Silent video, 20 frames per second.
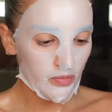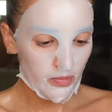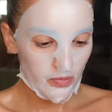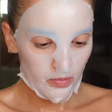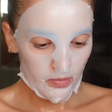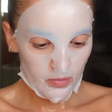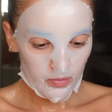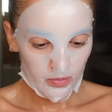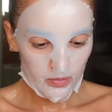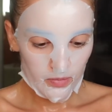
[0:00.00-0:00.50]

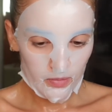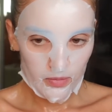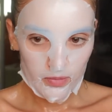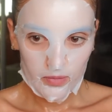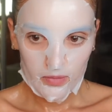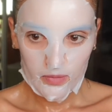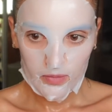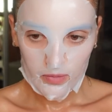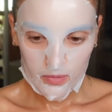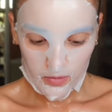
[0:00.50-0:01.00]

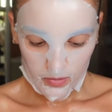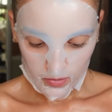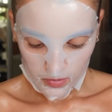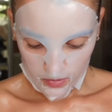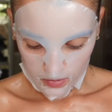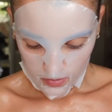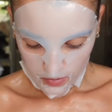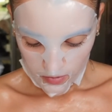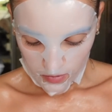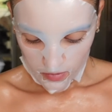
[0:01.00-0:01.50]

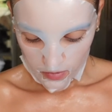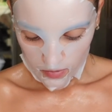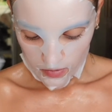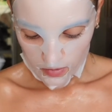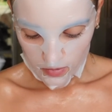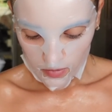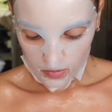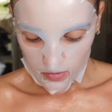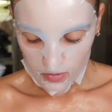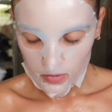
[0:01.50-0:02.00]

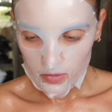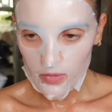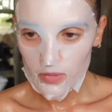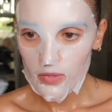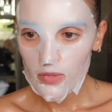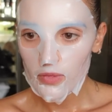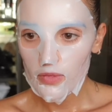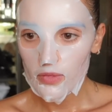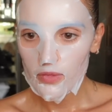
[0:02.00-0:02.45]
No one is speaking in this clip.